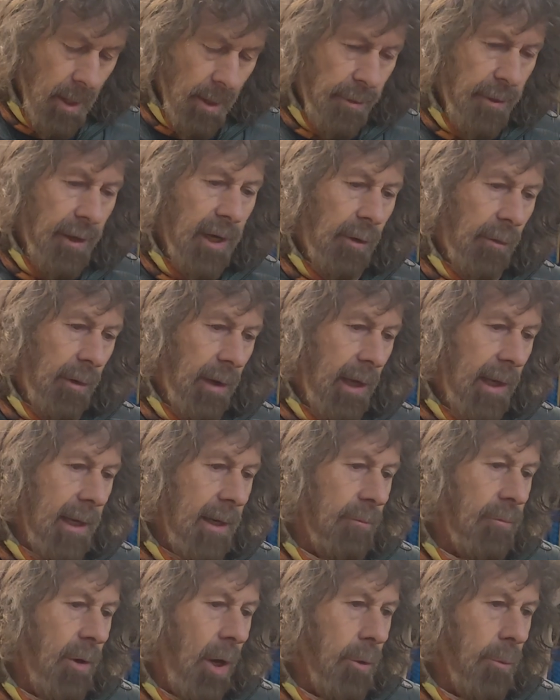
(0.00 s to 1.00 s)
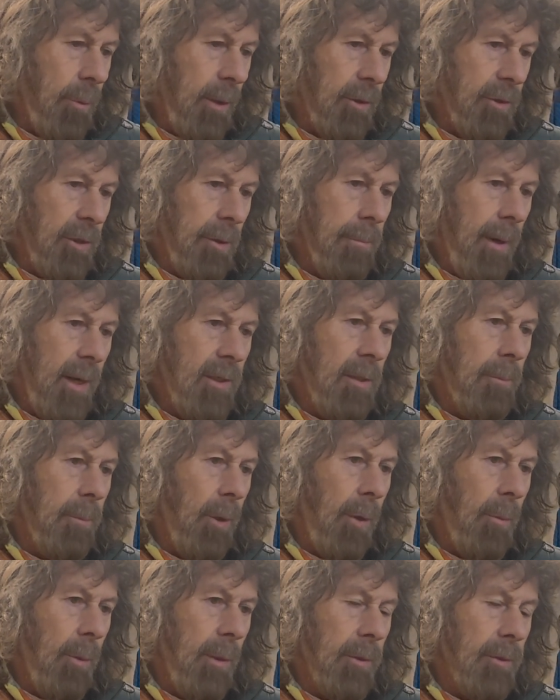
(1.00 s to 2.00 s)
thing really, road wheels and mountain
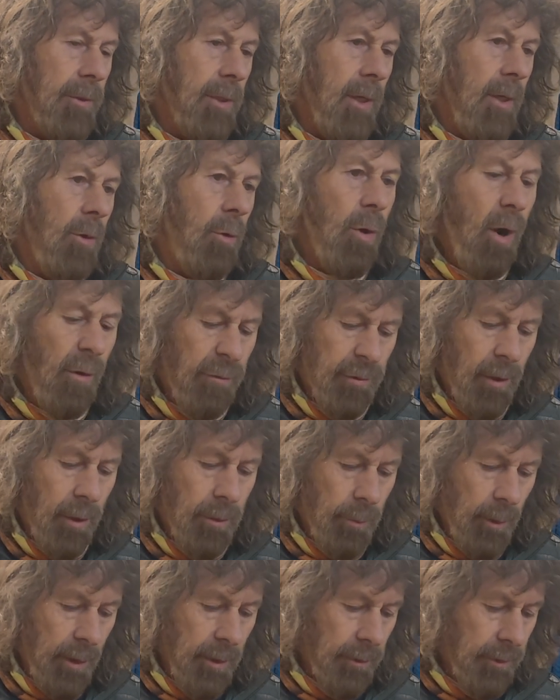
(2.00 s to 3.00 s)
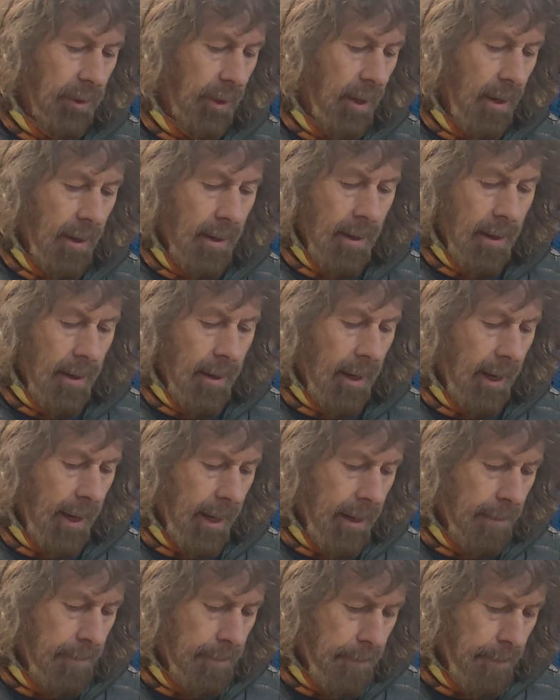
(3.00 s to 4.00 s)
bike wheels, or off-road wheels.
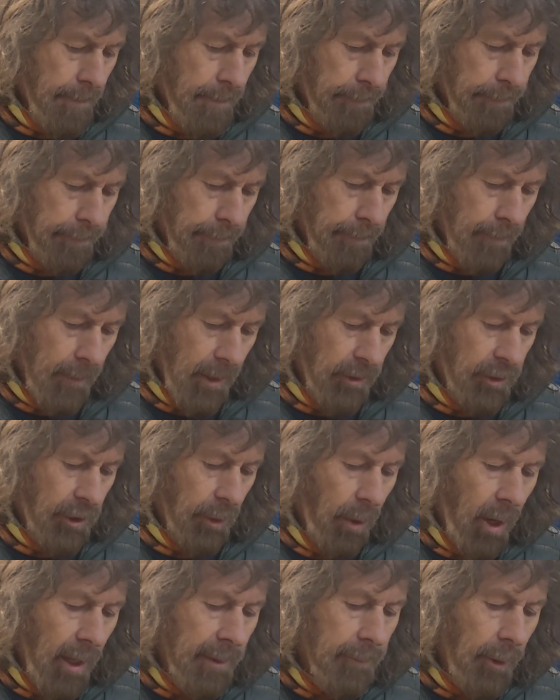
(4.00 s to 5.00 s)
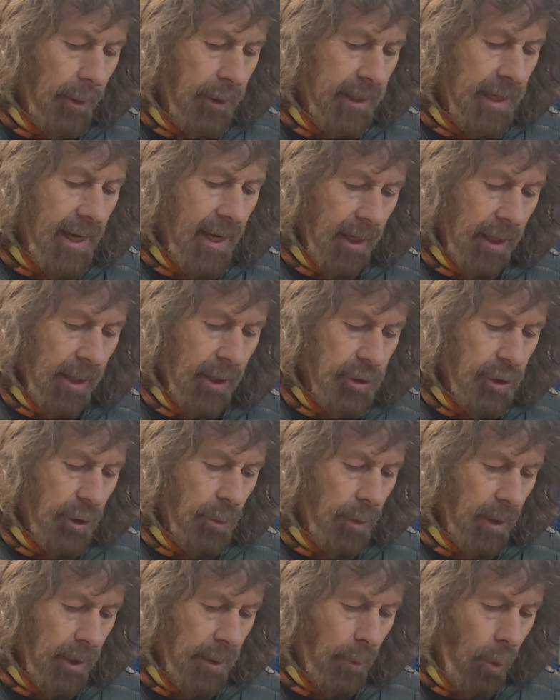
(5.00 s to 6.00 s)
So I'm going to do
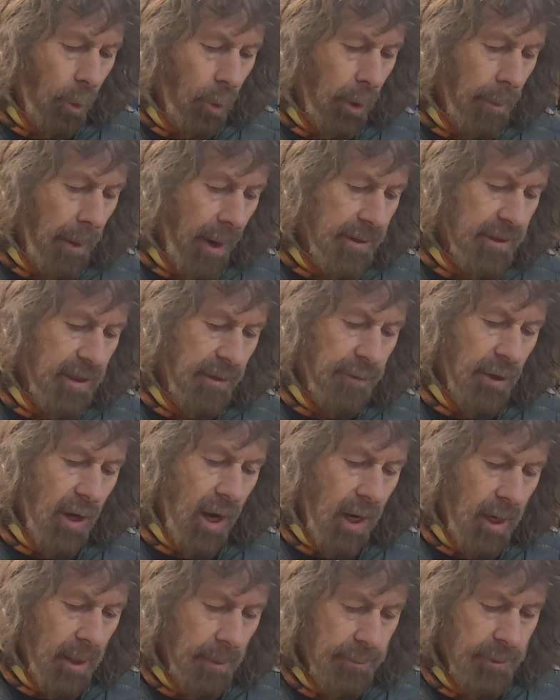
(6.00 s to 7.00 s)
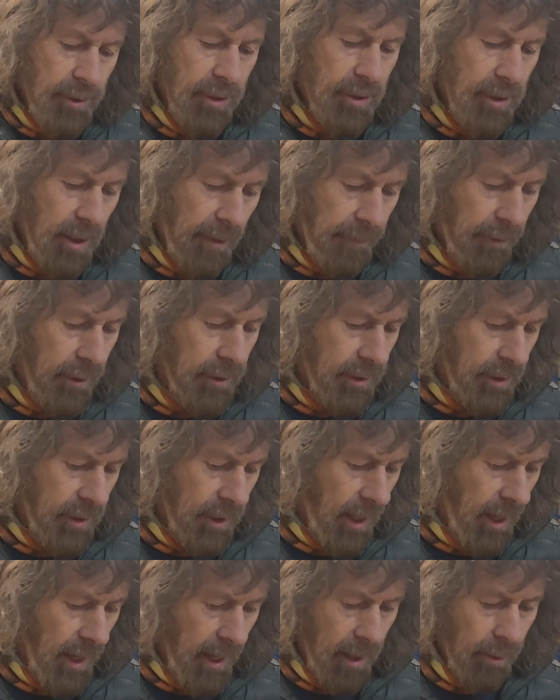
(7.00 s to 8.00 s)
one all about different hubs, different
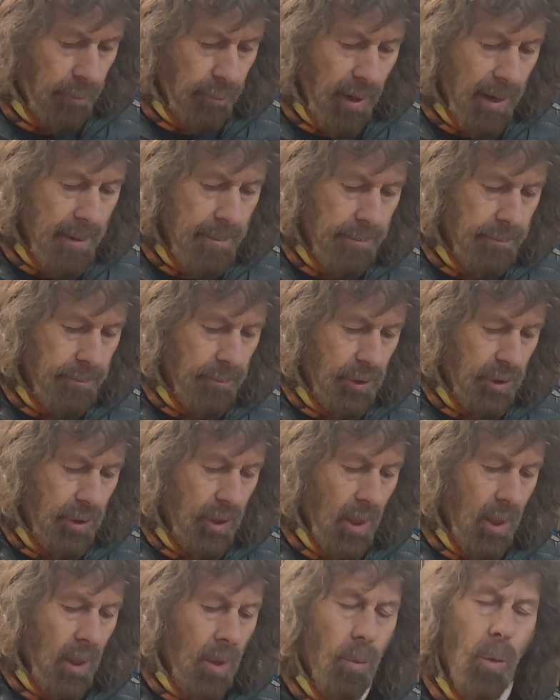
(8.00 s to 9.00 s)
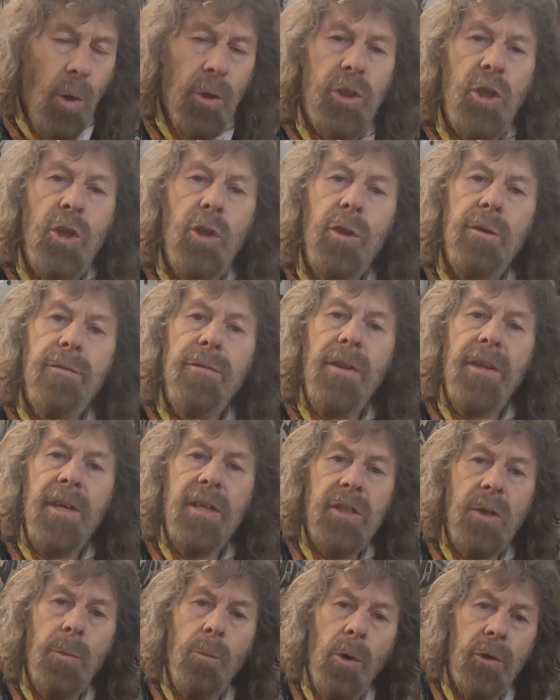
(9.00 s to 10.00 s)
rims, what's good for
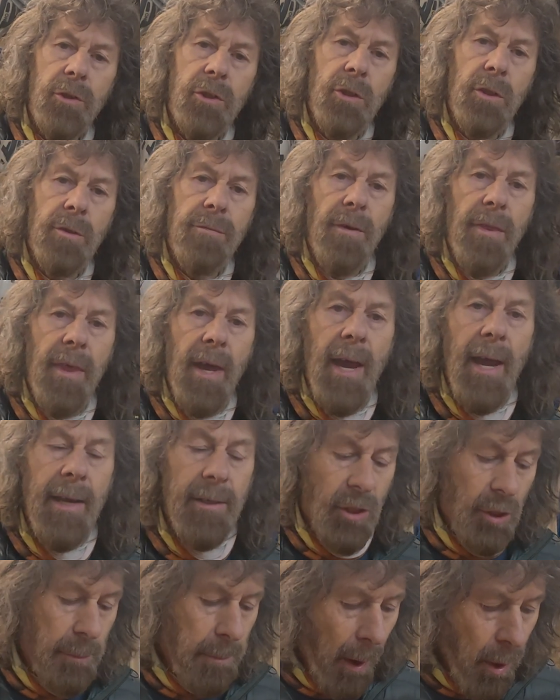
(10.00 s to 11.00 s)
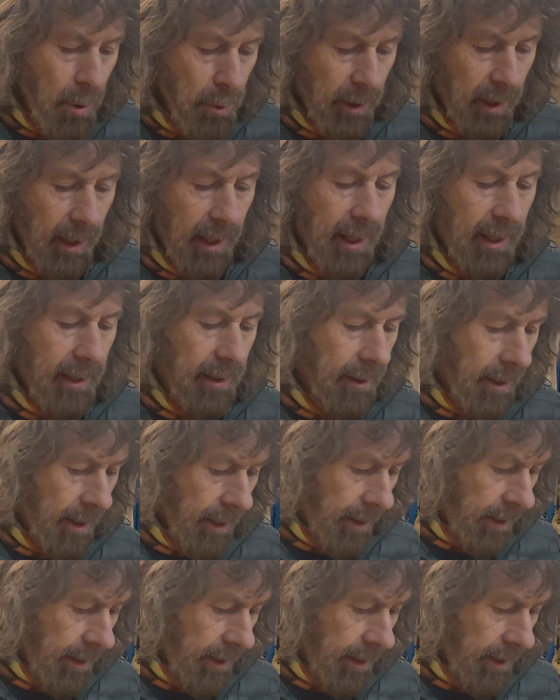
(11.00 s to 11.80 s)
this and what's good for that, spoking,